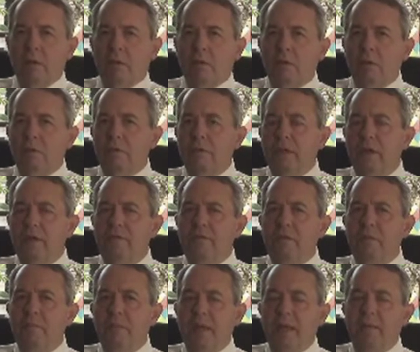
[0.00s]
Well, if
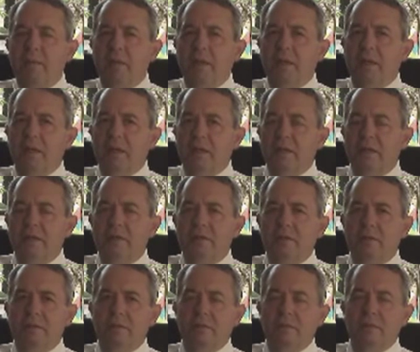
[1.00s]
the baby
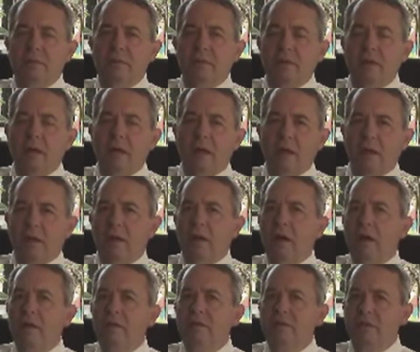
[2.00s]
is uh,
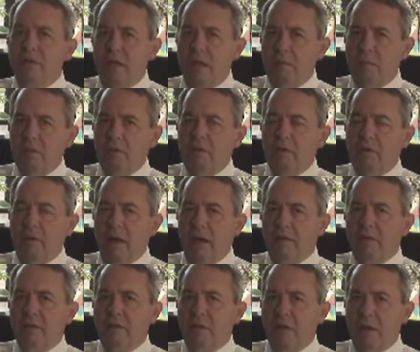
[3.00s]
unstable
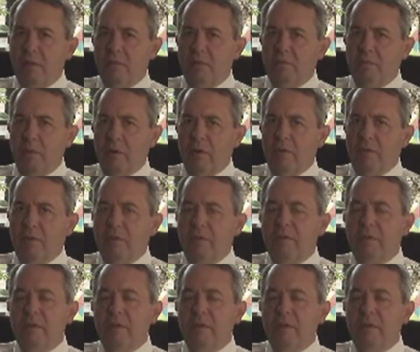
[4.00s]
around the time of birth,